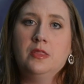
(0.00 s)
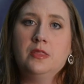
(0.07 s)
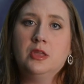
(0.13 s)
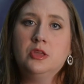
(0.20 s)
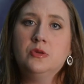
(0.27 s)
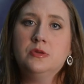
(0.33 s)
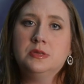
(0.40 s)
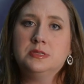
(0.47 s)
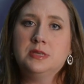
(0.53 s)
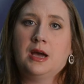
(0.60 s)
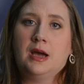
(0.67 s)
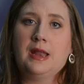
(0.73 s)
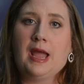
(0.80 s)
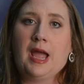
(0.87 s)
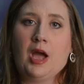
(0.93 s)
then you
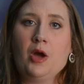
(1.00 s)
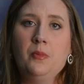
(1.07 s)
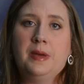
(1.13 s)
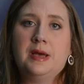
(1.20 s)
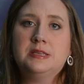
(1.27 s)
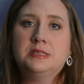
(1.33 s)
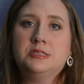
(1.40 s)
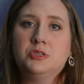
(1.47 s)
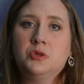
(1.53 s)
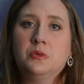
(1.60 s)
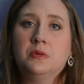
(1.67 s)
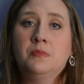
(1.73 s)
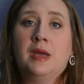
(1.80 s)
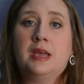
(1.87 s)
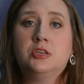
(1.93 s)
decide how best to
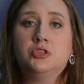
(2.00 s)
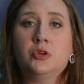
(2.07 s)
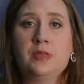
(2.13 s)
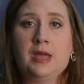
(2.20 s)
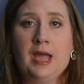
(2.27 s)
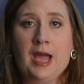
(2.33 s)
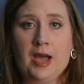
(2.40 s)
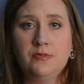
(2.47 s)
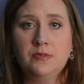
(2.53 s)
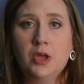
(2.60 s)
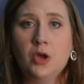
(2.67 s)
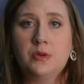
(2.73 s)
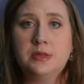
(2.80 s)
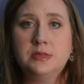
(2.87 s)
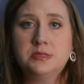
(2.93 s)
make sure they have
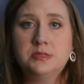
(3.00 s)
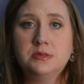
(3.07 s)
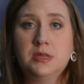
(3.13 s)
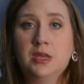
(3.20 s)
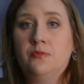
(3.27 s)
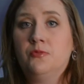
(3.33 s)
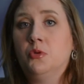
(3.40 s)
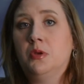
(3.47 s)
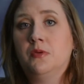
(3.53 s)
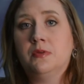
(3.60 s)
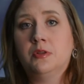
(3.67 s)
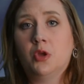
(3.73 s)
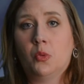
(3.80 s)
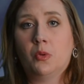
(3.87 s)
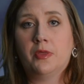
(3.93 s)
notice, if you
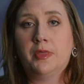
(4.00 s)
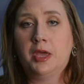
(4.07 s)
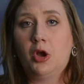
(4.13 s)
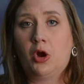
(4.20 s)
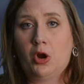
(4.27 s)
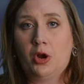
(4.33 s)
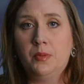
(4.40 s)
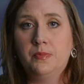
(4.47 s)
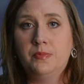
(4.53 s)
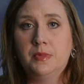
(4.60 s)
even know where they are.